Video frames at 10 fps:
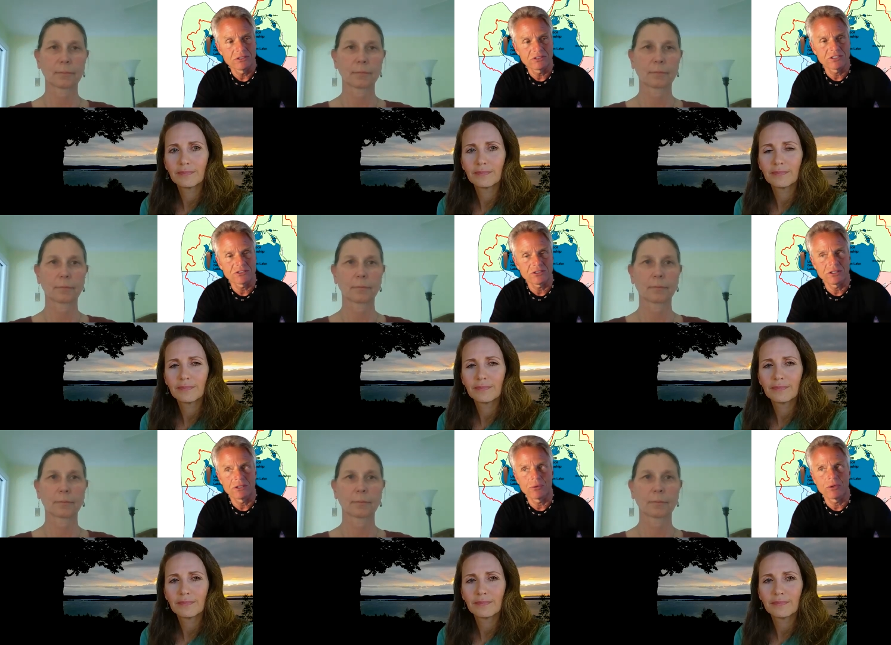
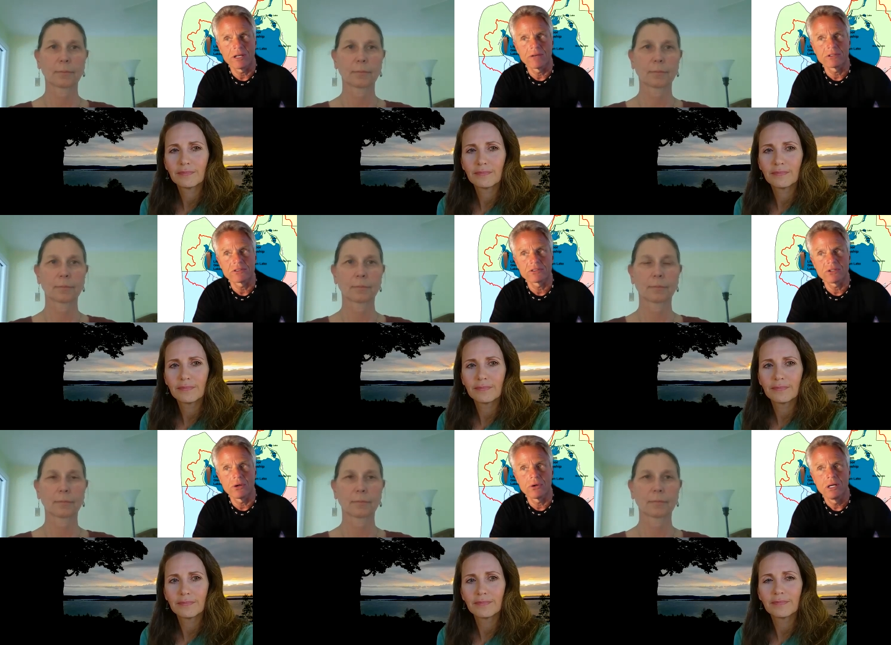Speaker 1: cistern or whatever.
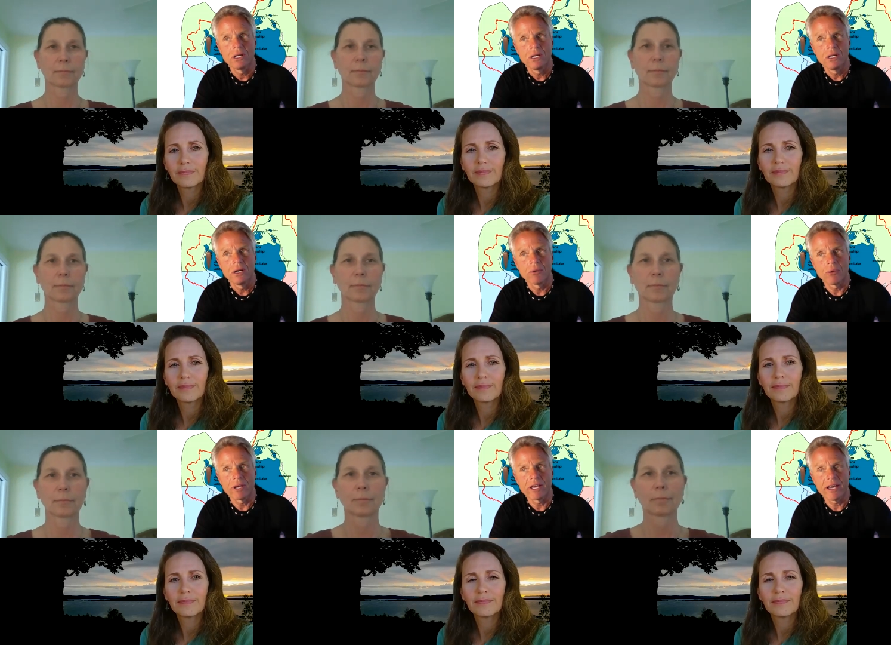So
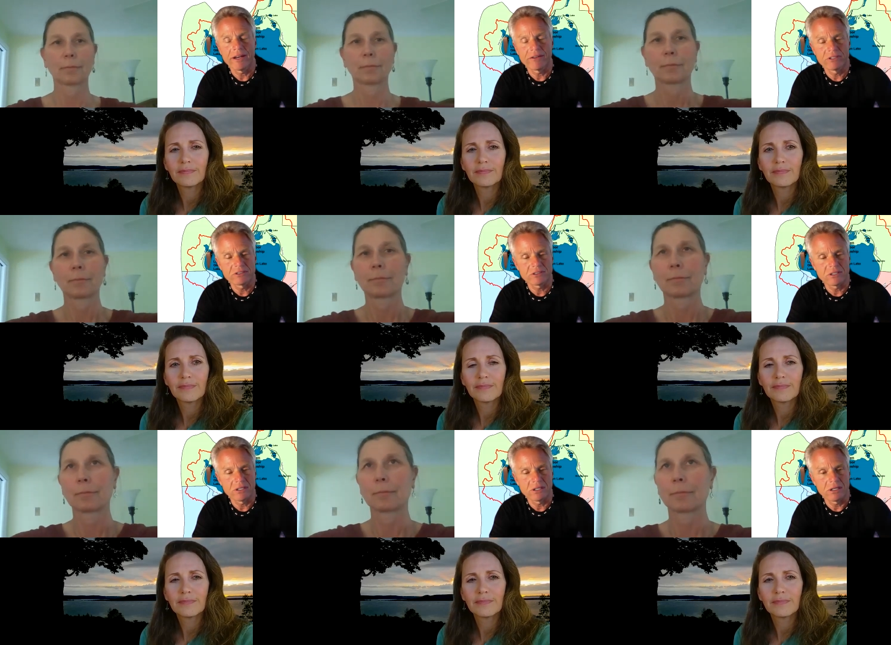what we have is uh,
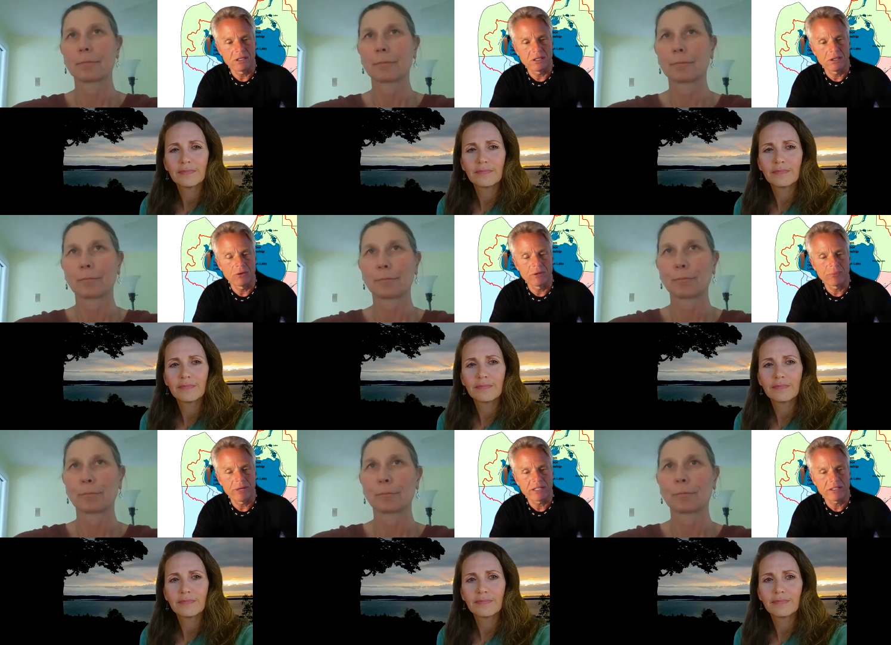a, a low
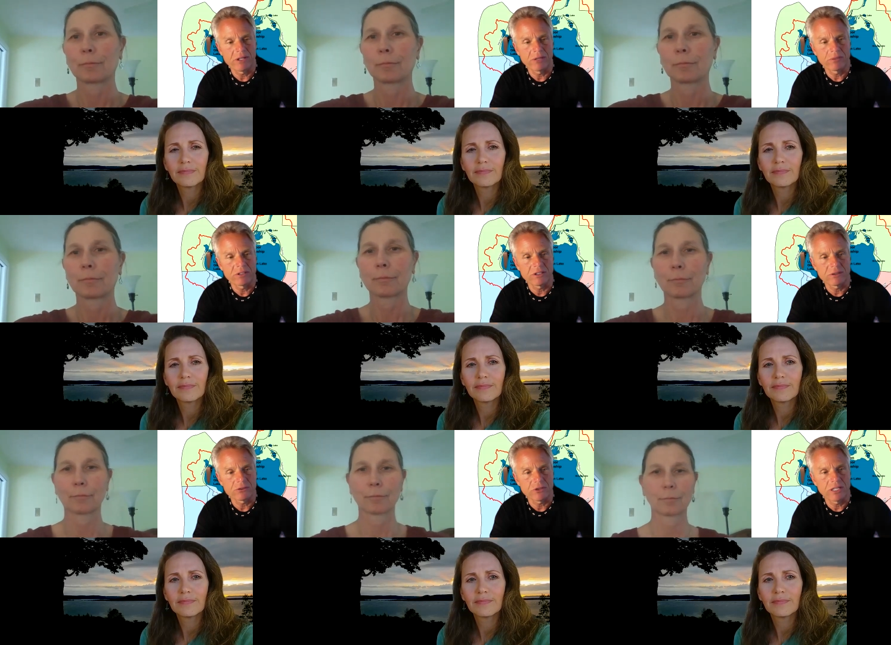impact development that
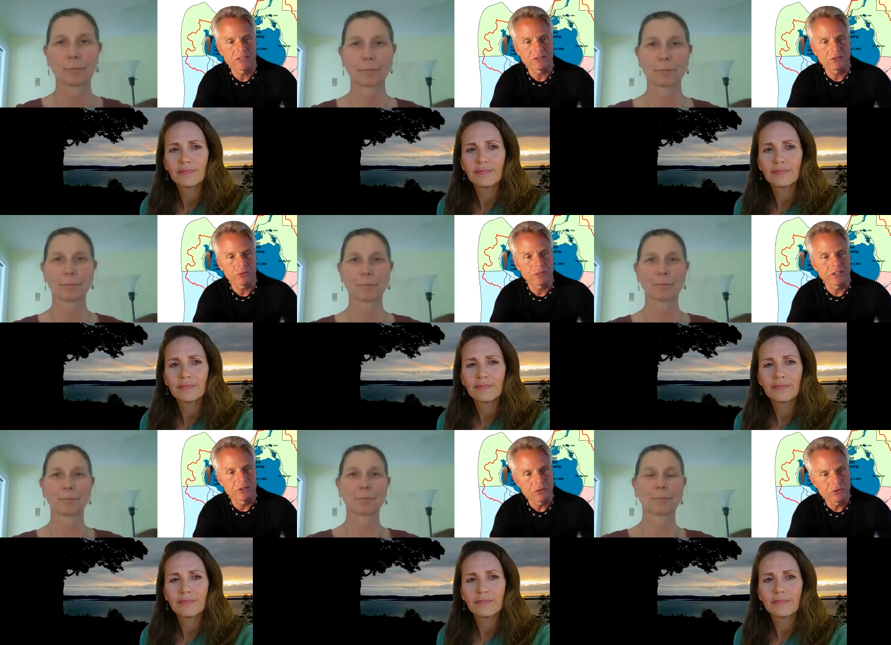tries to
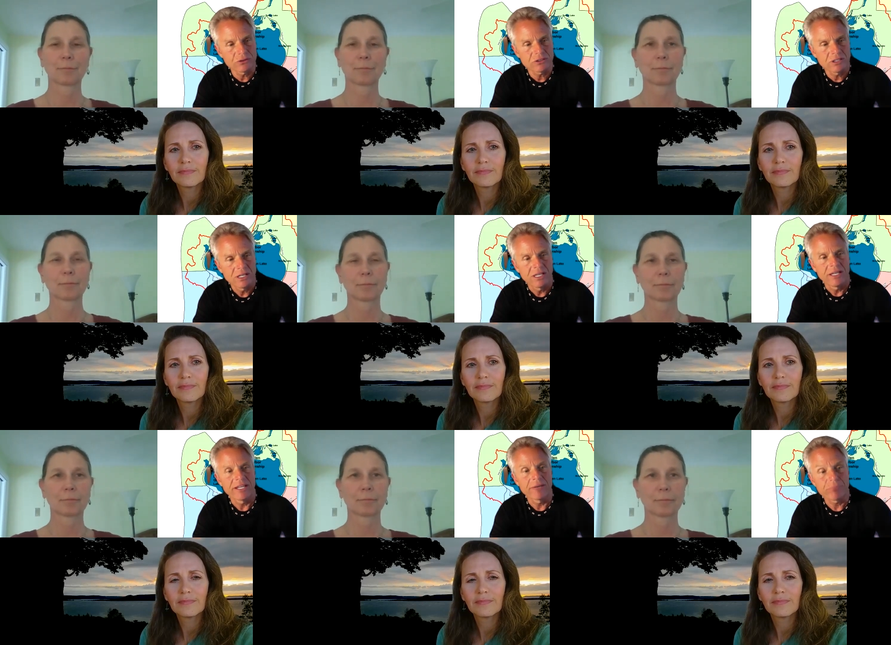reduce
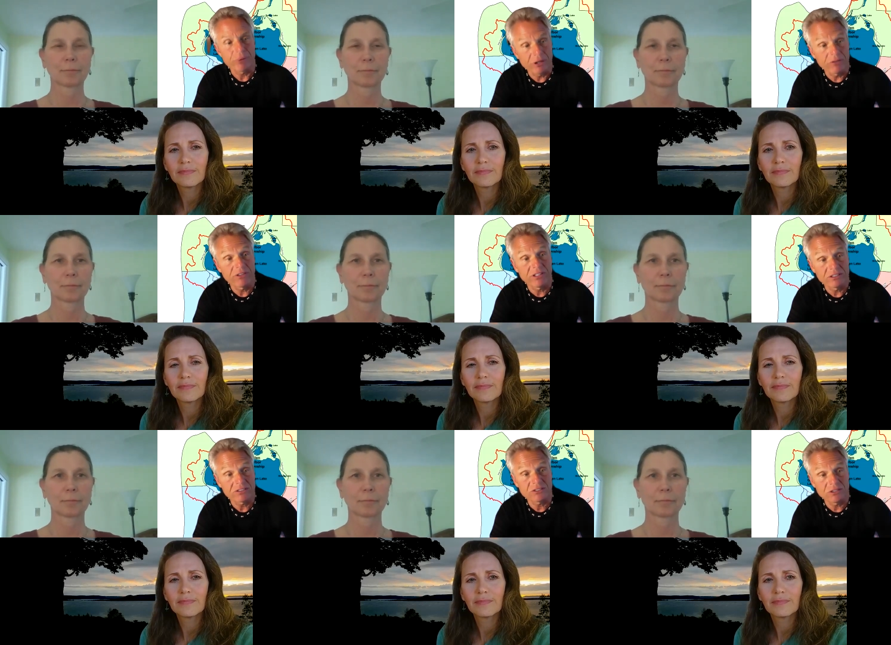
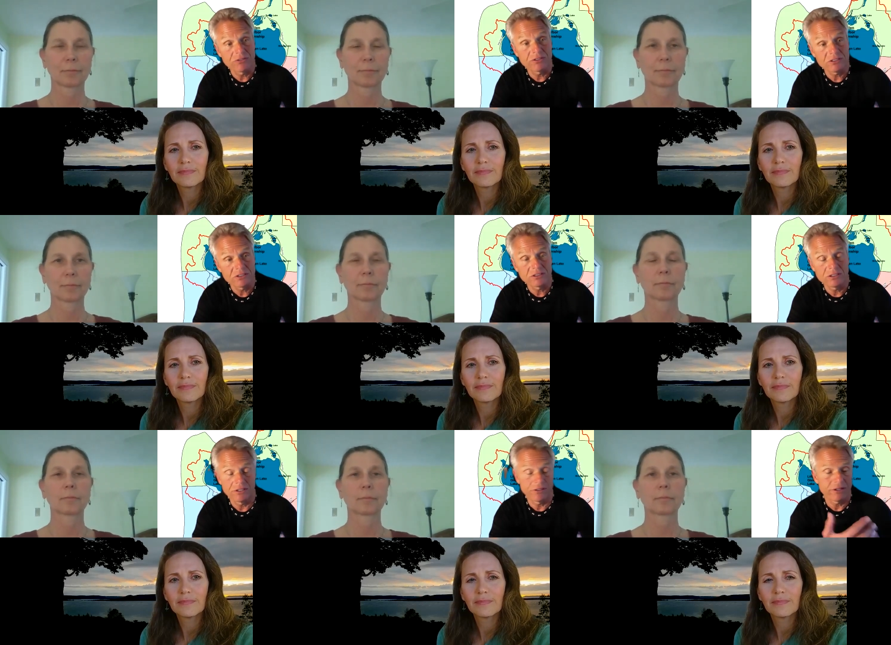impervious surfaces
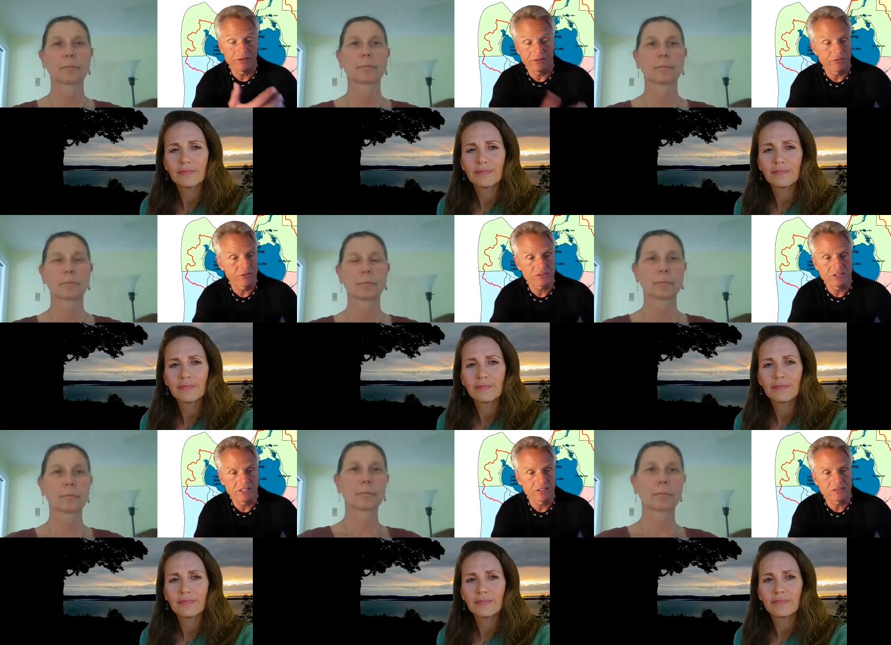and you think of the first
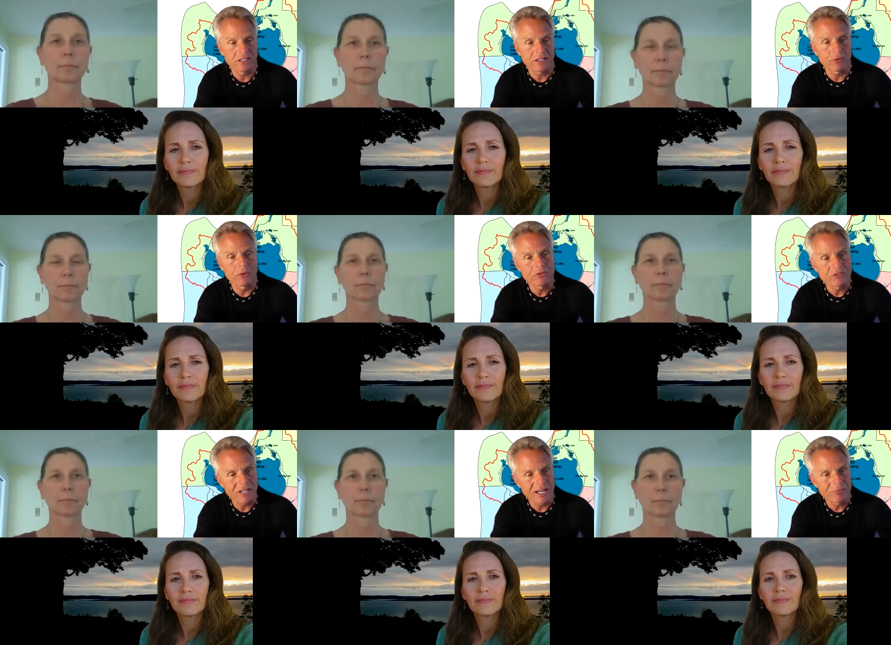thing is like a
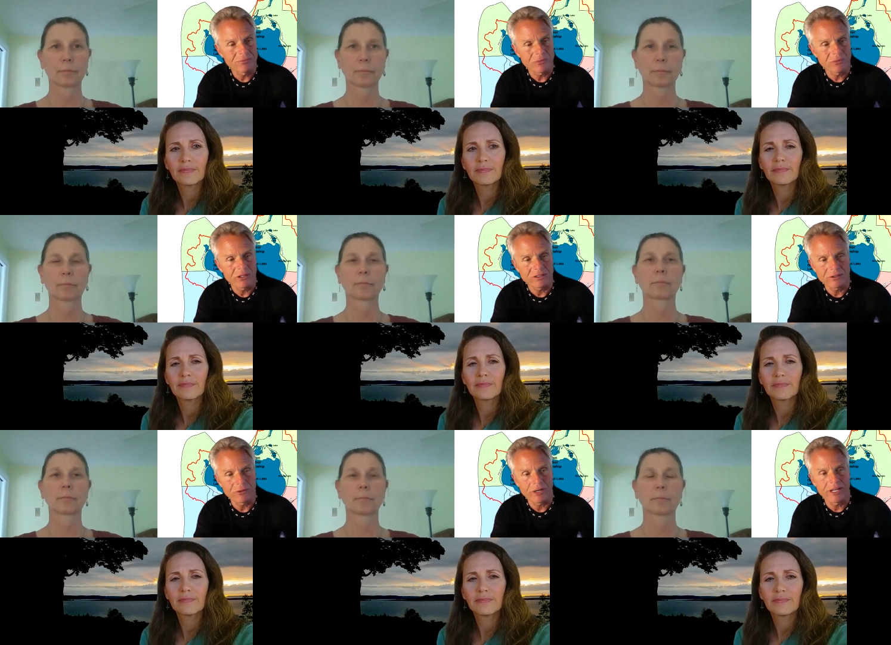rooftop where
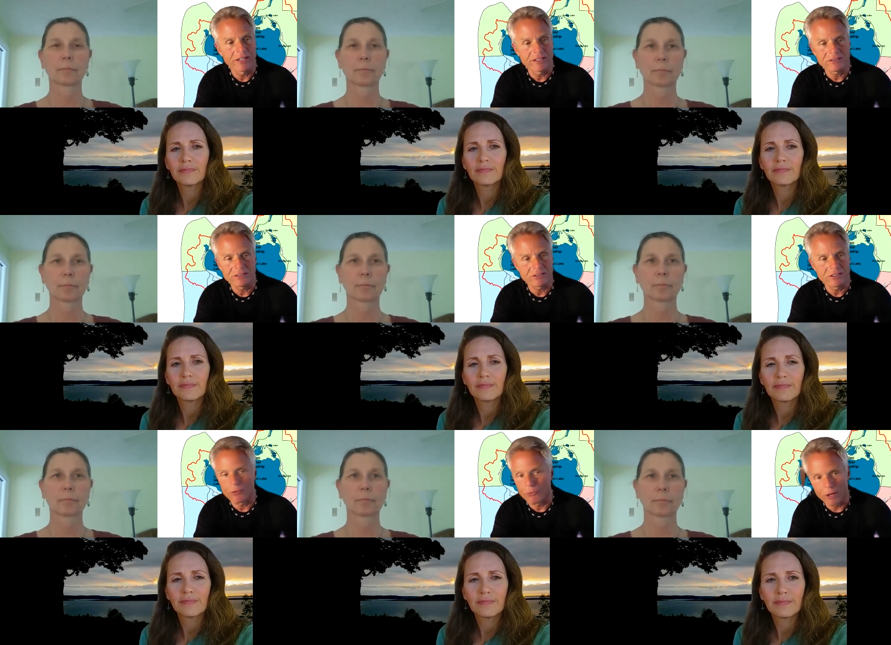the rain hits and it's
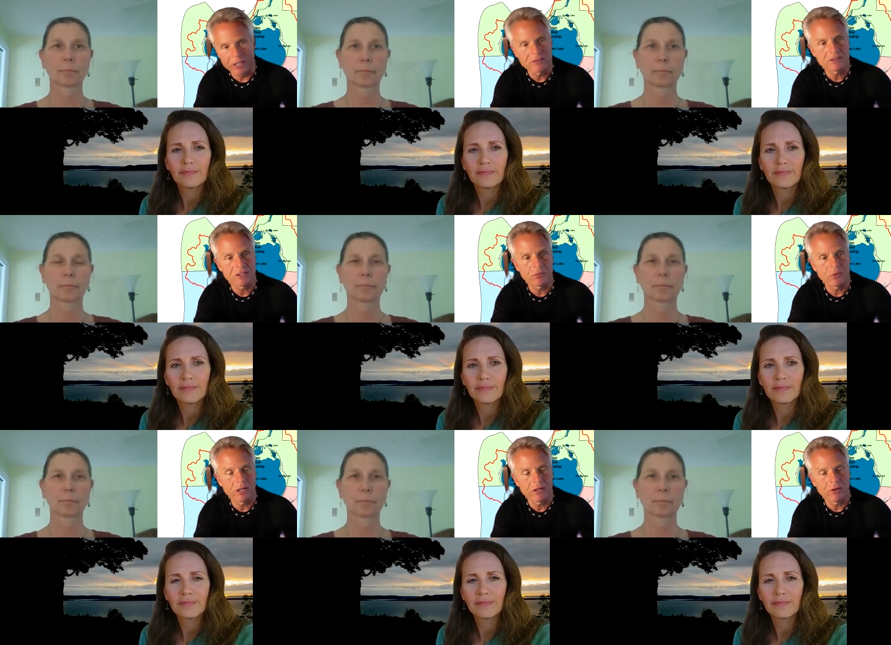going to run
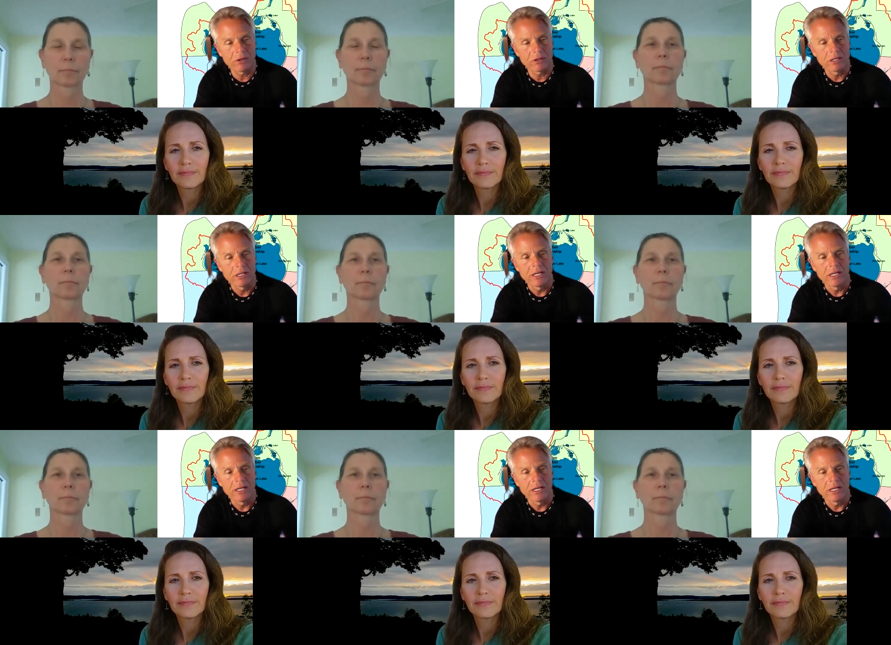somewhere or